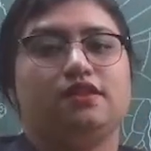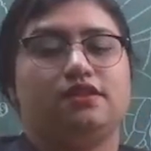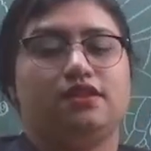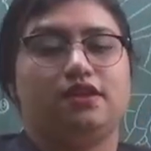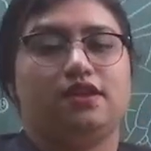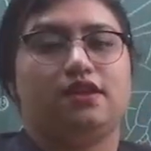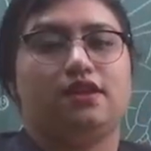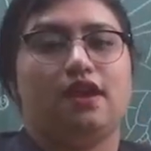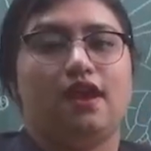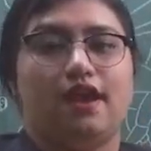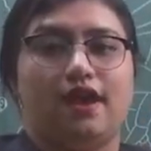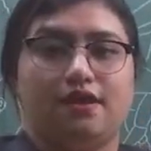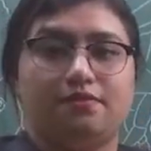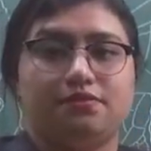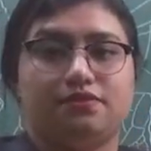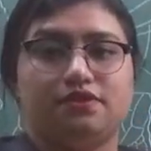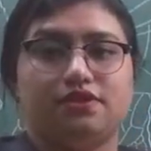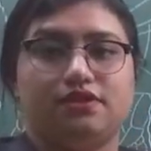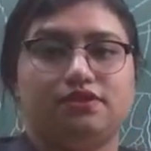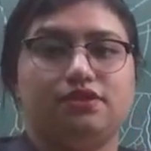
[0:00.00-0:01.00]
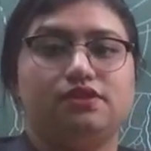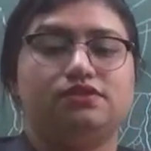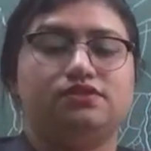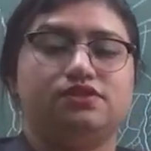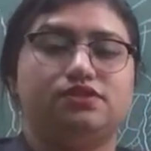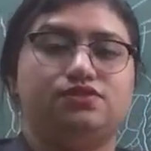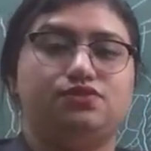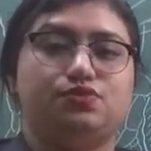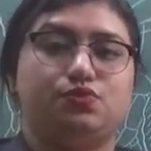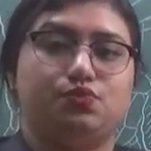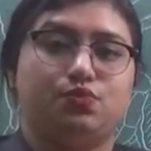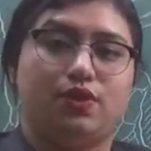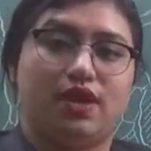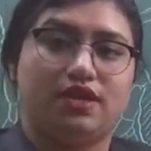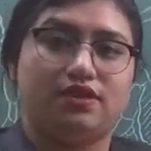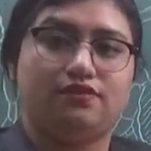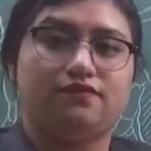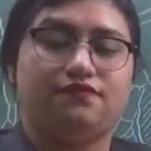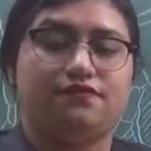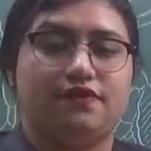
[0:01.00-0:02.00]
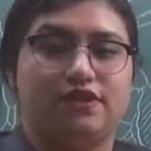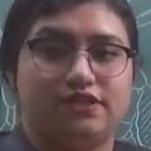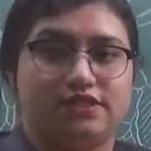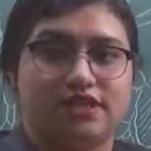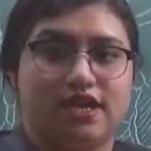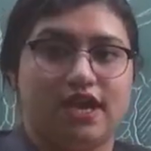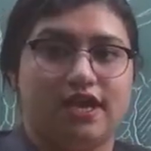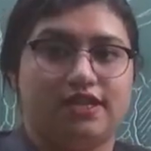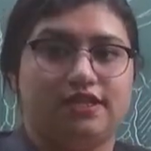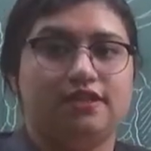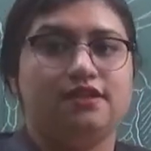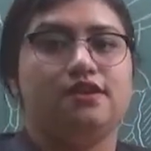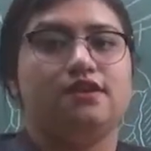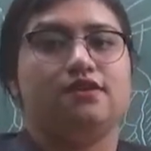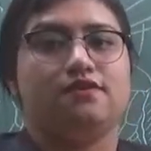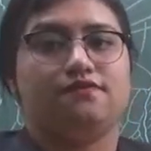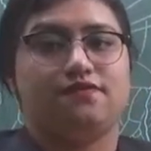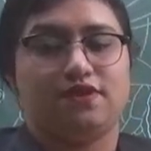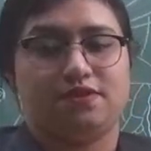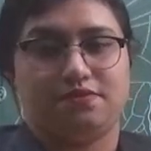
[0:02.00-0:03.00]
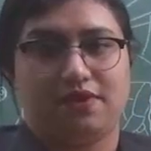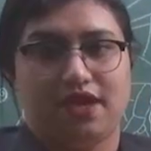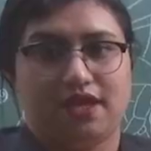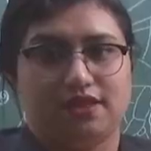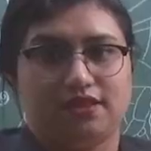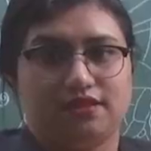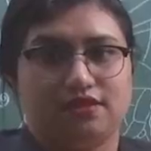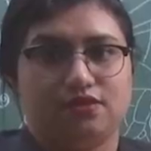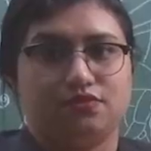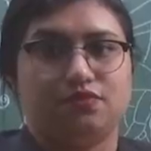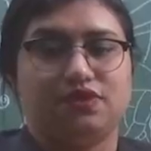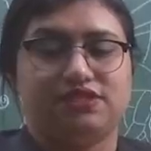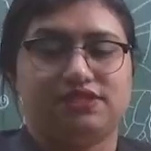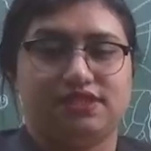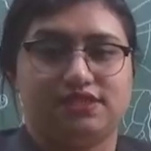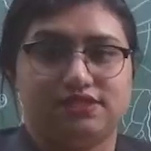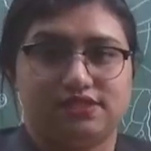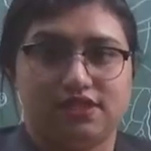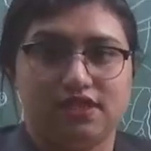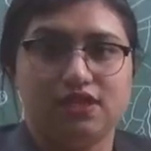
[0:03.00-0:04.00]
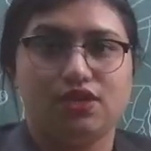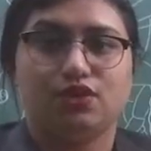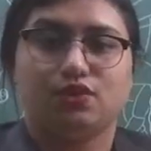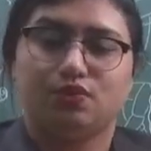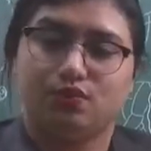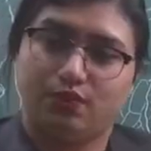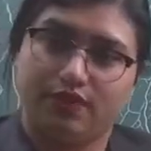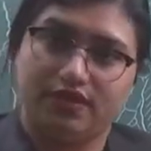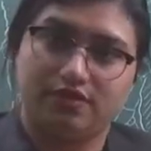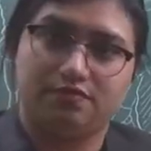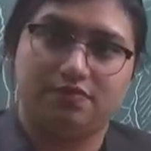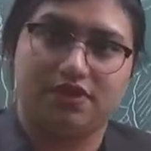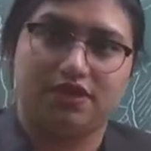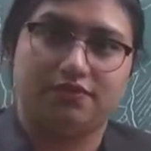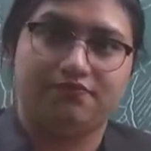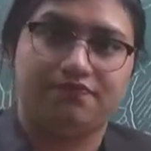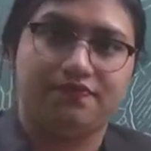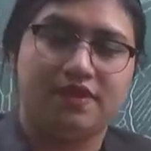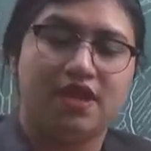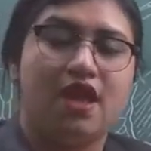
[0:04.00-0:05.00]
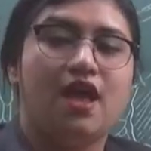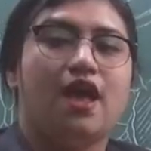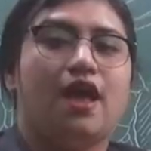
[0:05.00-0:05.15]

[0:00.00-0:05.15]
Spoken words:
they have got just one fertile female, which is the queen bee.